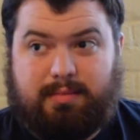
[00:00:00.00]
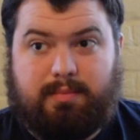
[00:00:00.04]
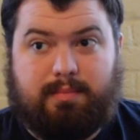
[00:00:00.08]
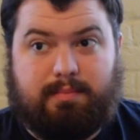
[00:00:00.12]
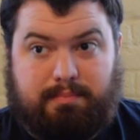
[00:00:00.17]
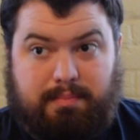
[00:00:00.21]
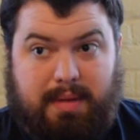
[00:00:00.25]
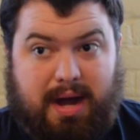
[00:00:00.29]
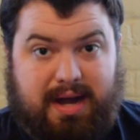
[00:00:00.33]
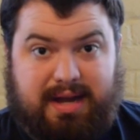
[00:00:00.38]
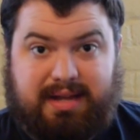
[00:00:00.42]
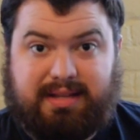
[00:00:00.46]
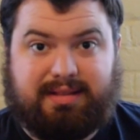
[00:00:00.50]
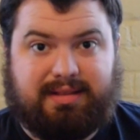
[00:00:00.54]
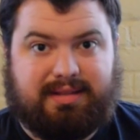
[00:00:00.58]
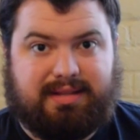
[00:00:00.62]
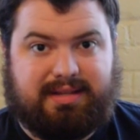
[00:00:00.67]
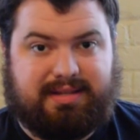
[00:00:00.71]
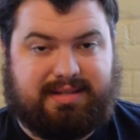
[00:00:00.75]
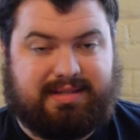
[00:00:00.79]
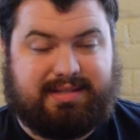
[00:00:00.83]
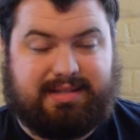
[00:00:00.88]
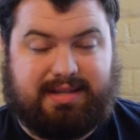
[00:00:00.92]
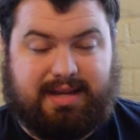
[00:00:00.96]

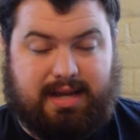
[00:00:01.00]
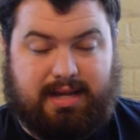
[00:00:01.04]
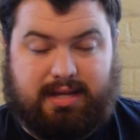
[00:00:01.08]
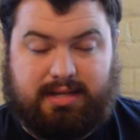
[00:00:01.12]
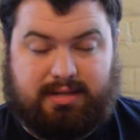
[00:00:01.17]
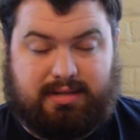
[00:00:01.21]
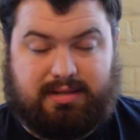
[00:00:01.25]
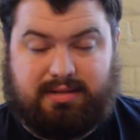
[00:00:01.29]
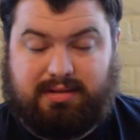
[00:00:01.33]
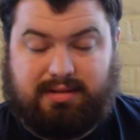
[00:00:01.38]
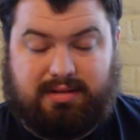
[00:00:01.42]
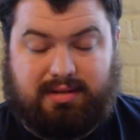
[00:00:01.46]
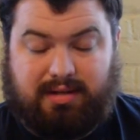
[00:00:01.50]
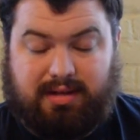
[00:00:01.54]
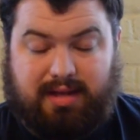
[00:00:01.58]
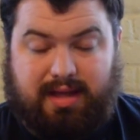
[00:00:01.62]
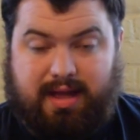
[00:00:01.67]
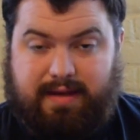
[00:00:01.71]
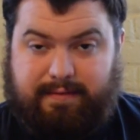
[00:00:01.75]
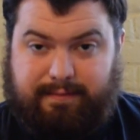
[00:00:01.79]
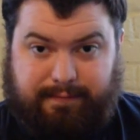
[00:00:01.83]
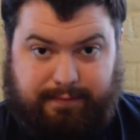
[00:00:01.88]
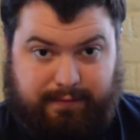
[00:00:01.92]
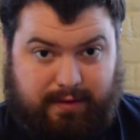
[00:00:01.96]
mindless and
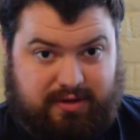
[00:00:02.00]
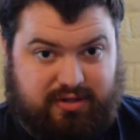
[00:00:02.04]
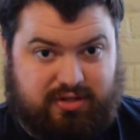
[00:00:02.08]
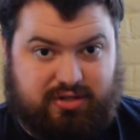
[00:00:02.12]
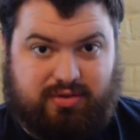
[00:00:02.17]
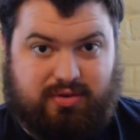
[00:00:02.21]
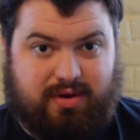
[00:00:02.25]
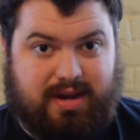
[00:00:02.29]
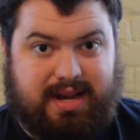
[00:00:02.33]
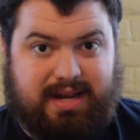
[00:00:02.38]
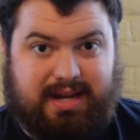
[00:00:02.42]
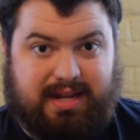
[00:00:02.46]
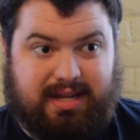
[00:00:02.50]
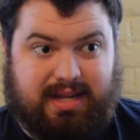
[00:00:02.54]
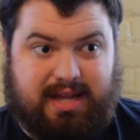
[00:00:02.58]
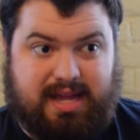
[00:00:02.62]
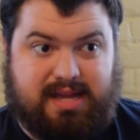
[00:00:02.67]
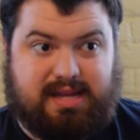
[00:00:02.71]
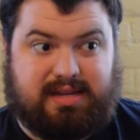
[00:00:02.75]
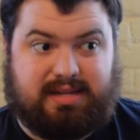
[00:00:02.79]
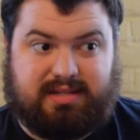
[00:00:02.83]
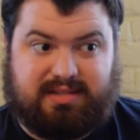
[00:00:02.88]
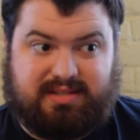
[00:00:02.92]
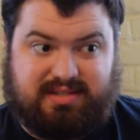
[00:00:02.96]
and frustrating
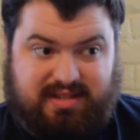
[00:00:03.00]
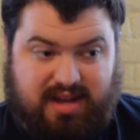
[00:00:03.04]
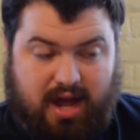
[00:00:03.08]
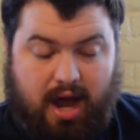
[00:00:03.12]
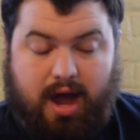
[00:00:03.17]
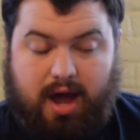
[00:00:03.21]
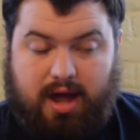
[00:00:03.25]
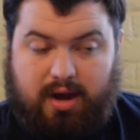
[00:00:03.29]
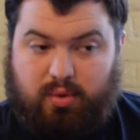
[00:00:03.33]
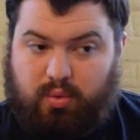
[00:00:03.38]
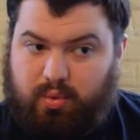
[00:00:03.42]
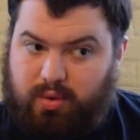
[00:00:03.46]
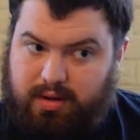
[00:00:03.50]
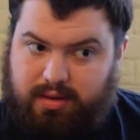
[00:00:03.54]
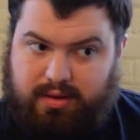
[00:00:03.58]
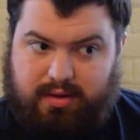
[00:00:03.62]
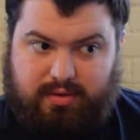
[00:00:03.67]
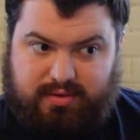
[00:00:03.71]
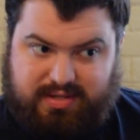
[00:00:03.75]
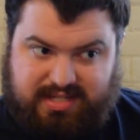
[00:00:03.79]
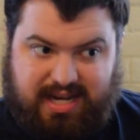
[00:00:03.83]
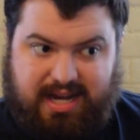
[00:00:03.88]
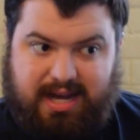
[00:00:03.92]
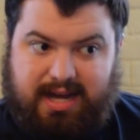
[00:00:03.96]
and it's not worth
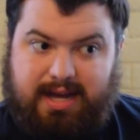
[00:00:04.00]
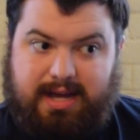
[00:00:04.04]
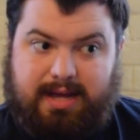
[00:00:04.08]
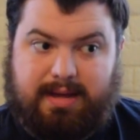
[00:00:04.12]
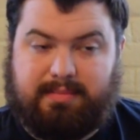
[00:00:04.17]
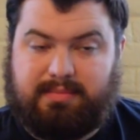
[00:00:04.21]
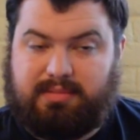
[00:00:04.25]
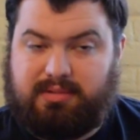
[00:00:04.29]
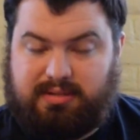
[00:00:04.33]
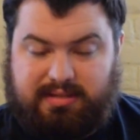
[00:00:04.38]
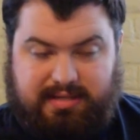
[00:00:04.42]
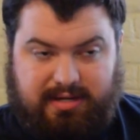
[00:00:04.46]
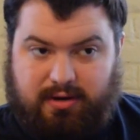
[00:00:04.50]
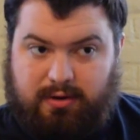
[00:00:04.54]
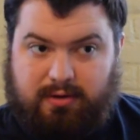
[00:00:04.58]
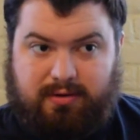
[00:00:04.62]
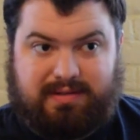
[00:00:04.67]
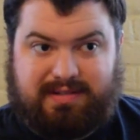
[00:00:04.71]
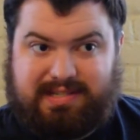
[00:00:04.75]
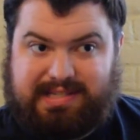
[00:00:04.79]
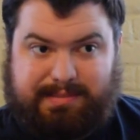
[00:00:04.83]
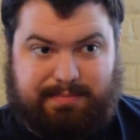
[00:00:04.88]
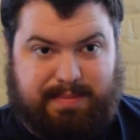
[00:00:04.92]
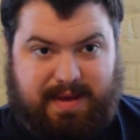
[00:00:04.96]
your time.
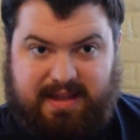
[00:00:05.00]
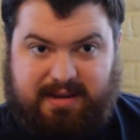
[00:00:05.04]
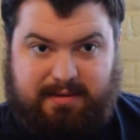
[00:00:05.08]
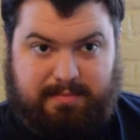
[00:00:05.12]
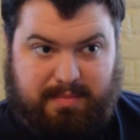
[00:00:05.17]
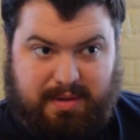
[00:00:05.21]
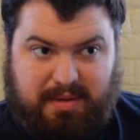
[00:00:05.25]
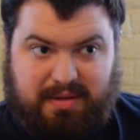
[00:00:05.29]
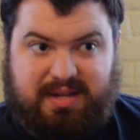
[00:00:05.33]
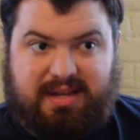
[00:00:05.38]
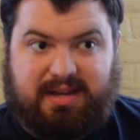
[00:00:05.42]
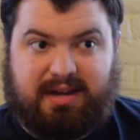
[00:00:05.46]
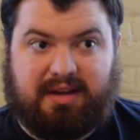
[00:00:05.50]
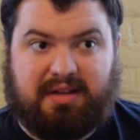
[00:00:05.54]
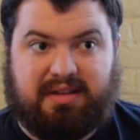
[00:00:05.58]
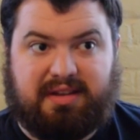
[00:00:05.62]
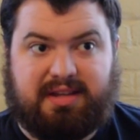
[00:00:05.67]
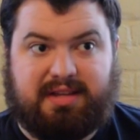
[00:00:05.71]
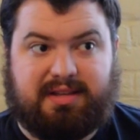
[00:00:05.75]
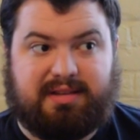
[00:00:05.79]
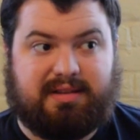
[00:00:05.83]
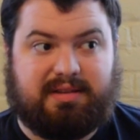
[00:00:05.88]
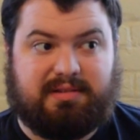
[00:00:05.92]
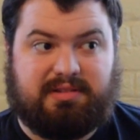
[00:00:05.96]
Don't spend money on
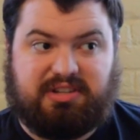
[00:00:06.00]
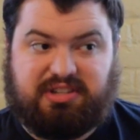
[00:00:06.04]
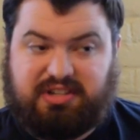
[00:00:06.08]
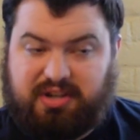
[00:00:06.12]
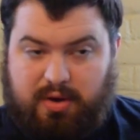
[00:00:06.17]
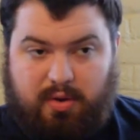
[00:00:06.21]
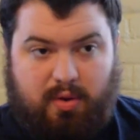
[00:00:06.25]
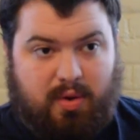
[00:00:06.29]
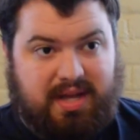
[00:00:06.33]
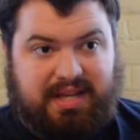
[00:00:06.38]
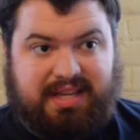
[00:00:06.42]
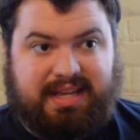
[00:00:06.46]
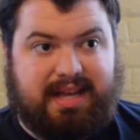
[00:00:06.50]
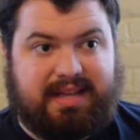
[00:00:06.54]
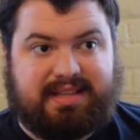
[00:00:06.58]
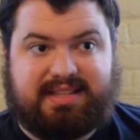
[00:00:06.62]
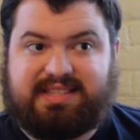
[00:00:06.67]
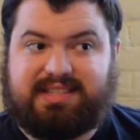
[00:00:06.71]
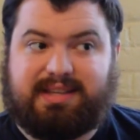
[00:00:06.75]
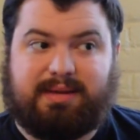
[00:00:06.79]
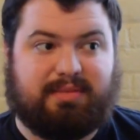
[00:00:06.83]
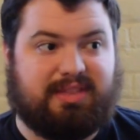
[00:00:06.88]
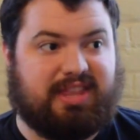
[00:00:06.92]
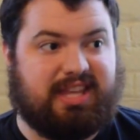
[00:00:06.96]
it. Go and get
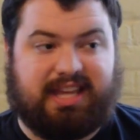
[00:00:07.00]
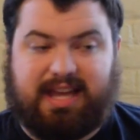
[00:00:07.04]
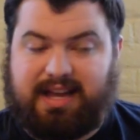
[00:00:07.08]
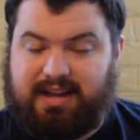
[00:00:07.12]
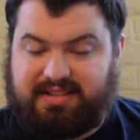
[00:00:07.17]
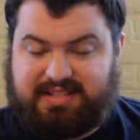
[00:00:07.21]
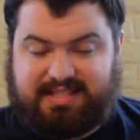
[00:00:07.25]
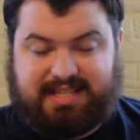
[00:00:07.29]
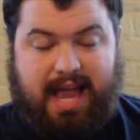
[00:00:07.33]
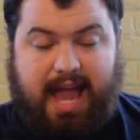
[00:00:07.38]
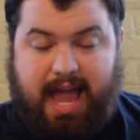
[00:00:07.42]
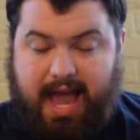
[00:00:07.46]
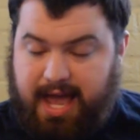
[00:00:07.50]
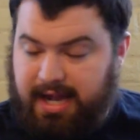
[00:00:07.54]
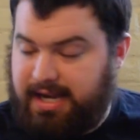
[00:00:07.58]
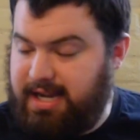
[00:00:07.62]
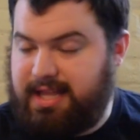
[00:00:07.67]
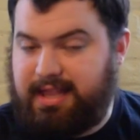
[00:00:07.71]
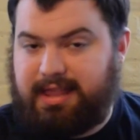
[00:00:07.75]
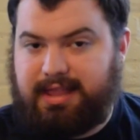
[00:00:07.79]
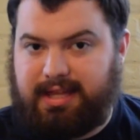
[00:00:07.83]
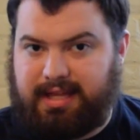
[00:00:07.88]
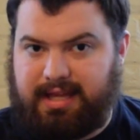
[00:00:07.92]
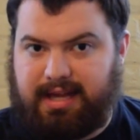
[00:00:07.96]
something else,
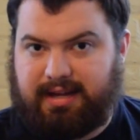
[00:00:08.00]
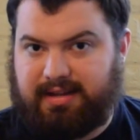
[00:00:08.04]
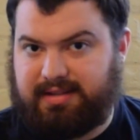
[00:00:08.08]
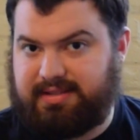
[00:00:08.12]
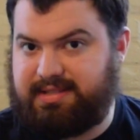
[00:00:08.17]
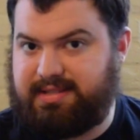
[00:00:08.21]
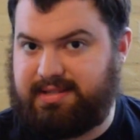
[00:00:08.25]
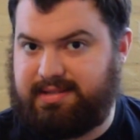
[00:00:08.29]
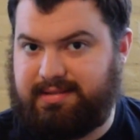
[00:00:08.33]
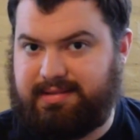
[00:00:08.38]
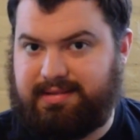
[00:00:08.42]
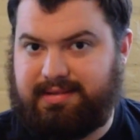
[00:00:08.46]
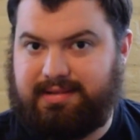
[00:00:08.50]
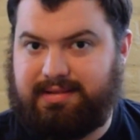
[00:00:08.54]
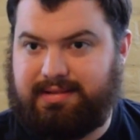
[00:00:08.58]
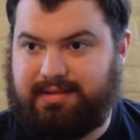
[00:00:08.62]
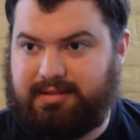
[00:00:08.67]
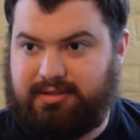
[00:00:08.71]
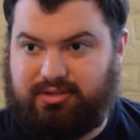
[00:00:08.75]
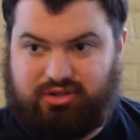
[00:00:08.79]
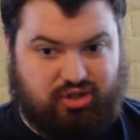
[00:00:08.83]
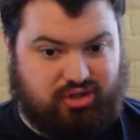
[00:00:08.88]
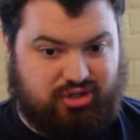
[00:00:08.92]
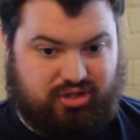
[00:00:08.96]
anything else.
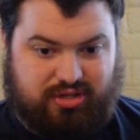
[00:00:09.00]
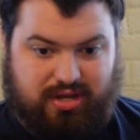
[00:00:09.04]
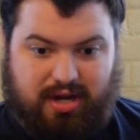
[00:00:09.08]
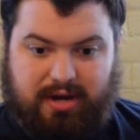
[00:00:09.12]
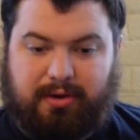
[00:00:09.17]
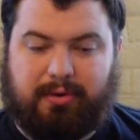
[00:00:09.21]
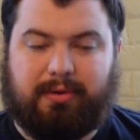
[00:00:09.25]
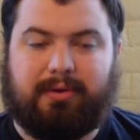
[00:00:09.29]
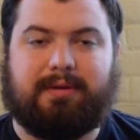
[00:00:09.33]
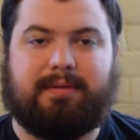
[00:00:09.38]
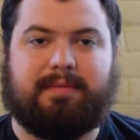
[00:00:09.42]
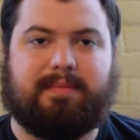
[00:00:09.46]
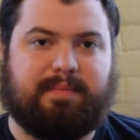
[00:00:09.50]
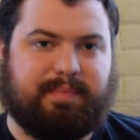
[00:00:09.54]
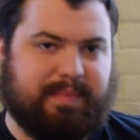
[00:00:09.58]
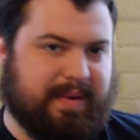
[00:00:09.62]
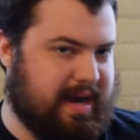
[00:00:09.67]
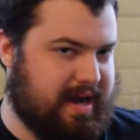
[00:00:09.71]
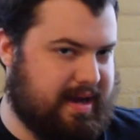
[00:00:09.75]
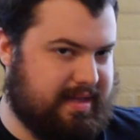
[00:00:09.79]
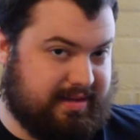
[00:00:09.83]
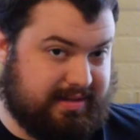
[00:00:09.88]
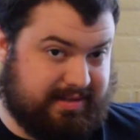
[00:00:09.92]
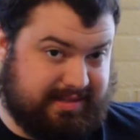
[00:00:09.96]
Just don't
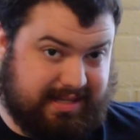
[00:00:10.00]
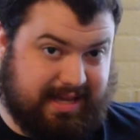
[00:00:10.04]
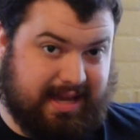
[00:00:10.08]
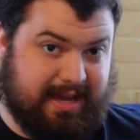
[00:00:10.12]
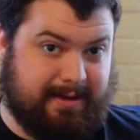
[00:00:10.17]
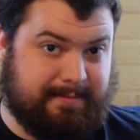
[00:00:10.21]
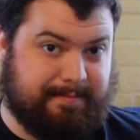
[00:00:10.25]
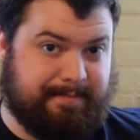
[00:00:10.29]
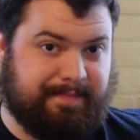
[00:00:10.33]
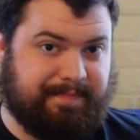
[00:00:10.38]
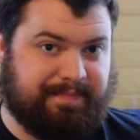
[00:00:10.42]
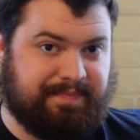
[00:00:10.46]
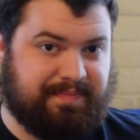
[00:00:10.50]
buy this game.